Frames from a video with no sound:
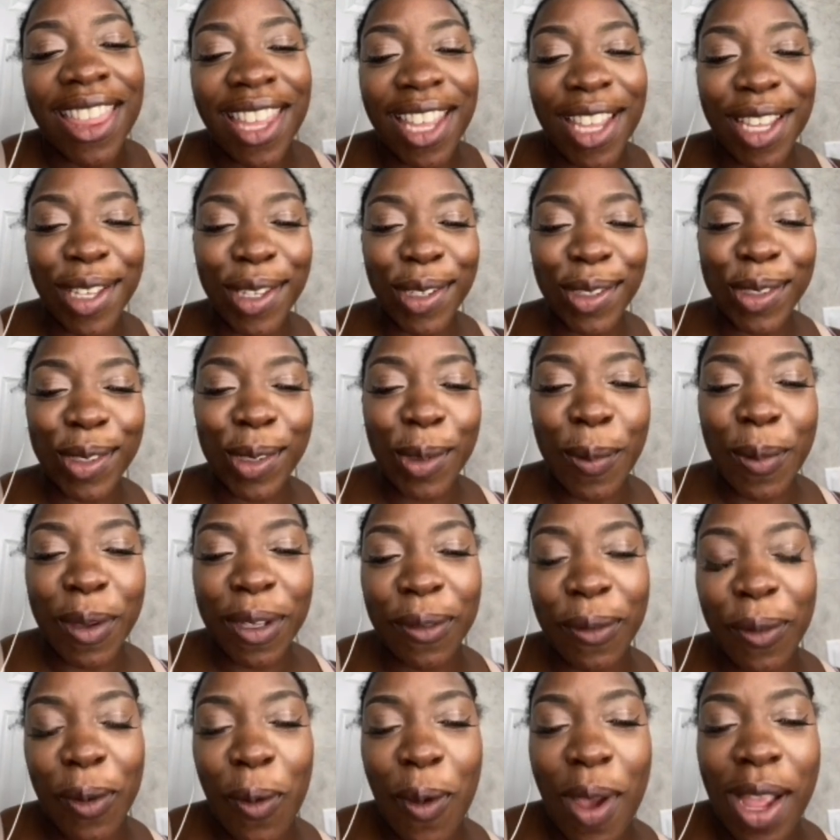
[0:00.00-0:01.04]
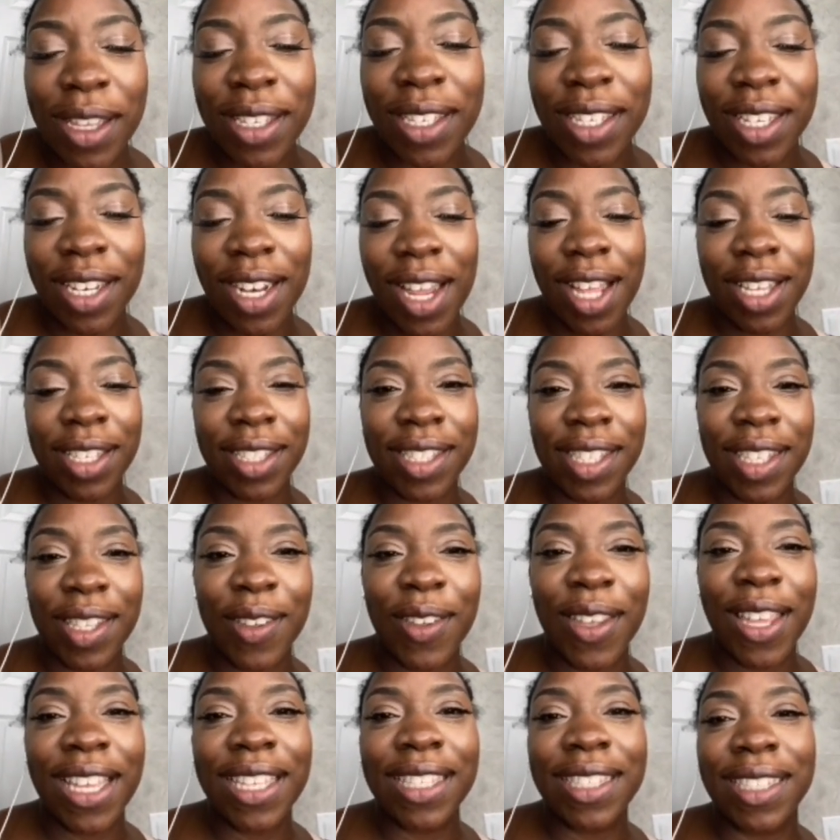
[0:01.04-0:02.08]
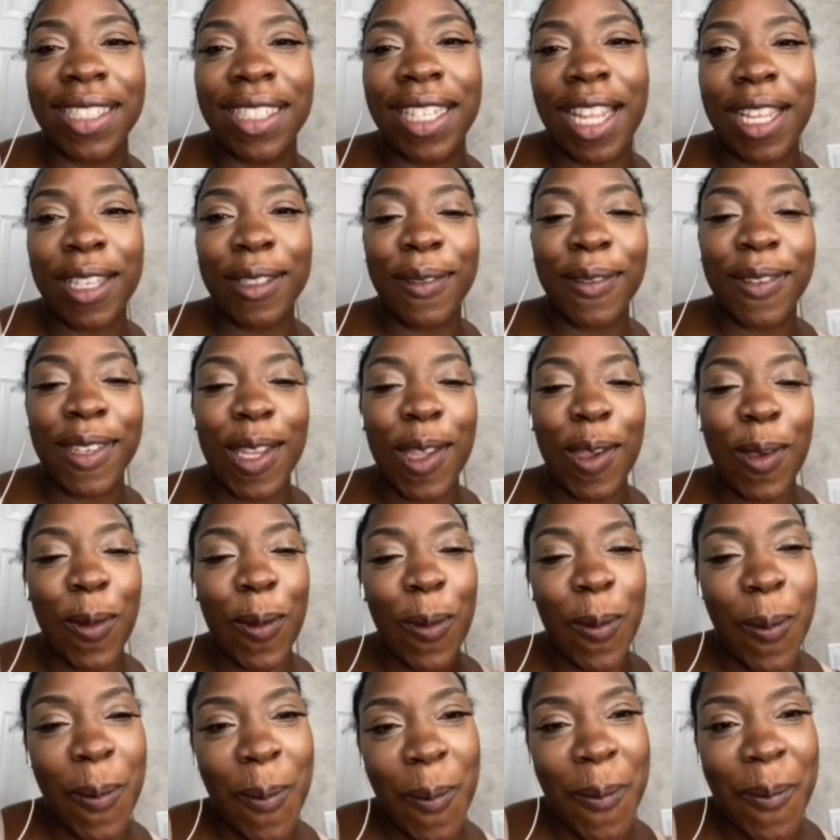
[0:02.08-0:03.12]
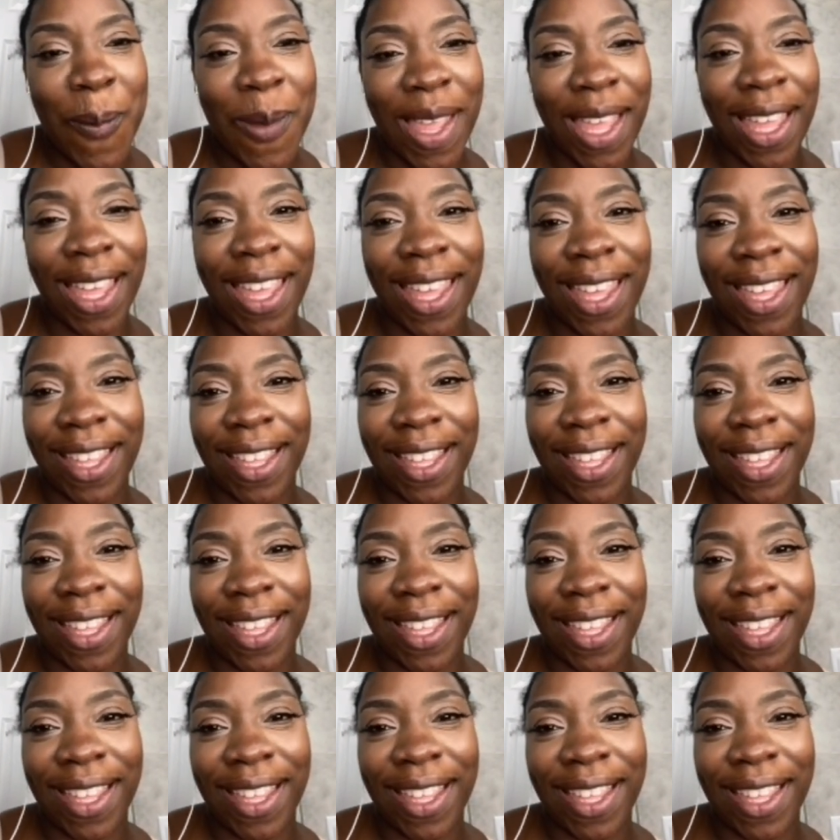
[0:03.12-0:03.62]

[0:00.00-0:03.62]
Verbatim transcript: thank you so much for watching. I'll see you guys in the next video. Bye.